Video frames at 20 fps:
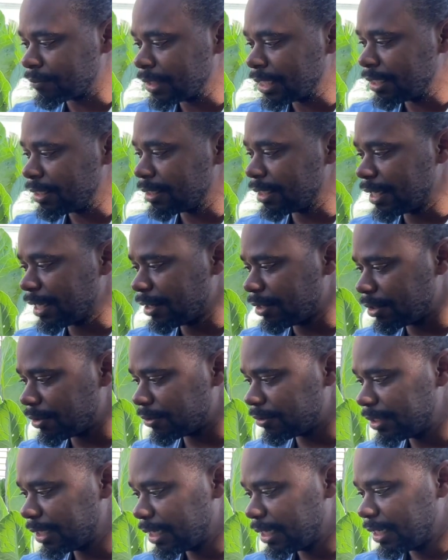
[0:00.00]

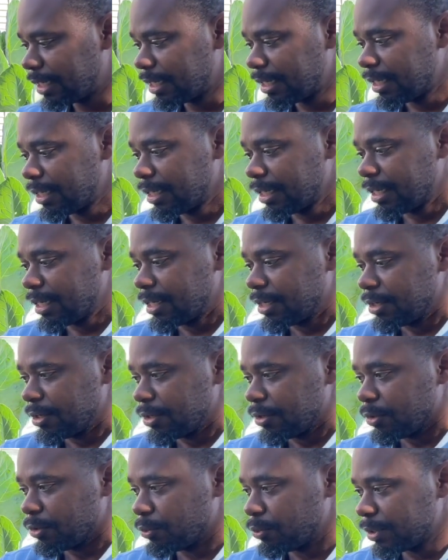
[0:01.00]
Now,
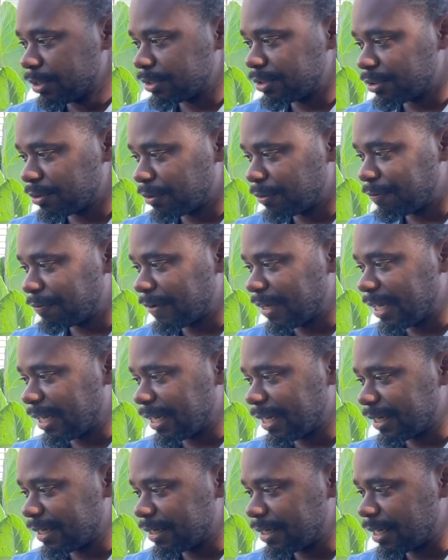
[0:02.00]
what you'll
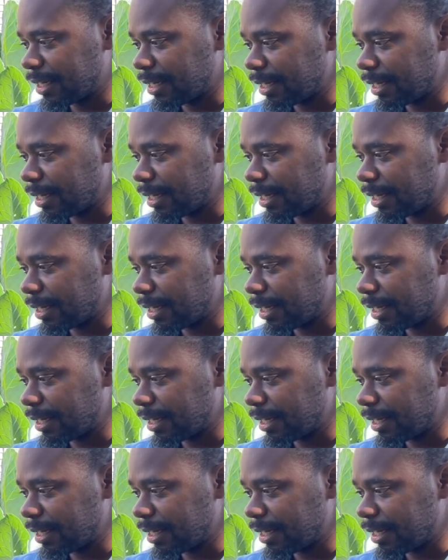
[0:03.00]
find